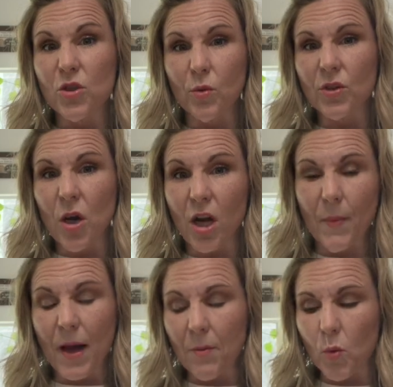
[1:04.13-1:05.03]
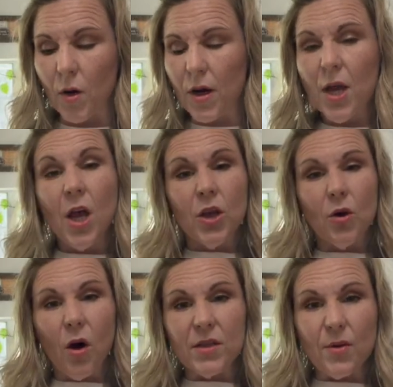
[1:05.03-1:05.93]
we'll talk about more.
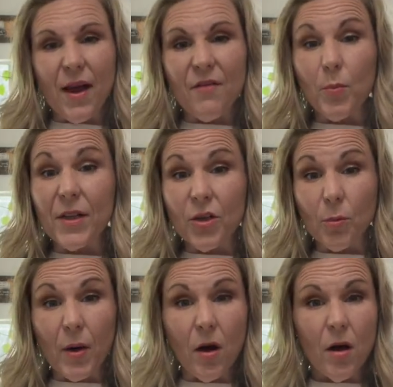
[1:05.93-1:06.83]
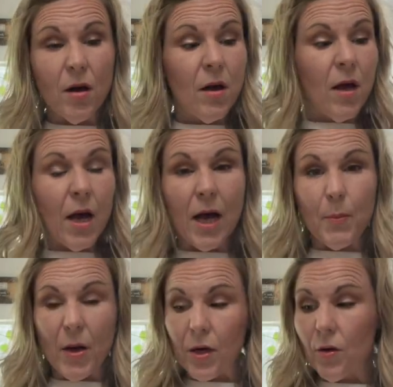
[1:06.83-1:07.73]
You'll also have a blender
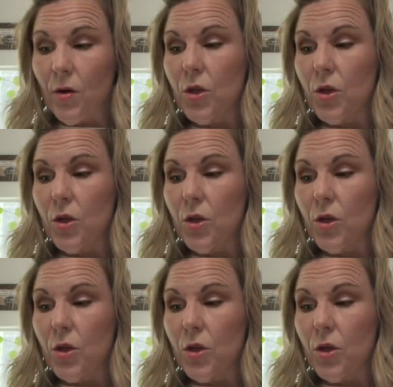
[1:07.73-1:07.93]
bottle.